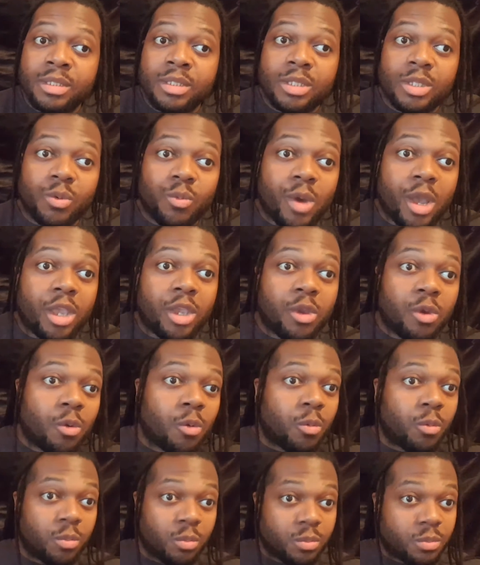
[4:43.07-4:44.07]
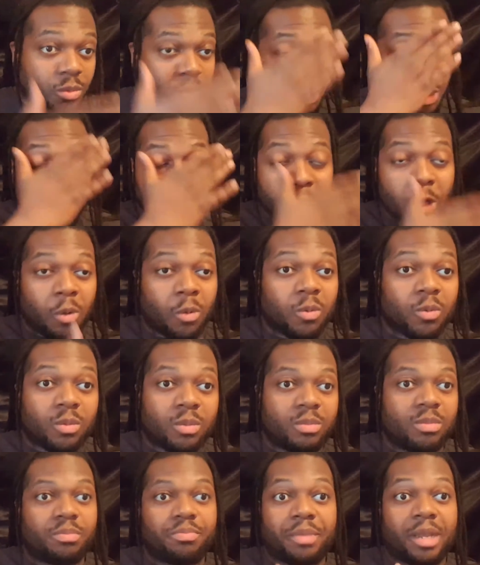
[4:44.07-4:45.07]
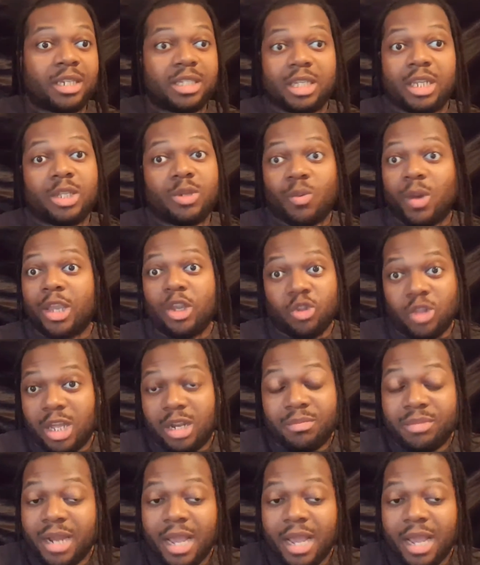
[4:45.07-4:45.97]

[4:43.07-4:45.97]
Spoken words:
The way you let them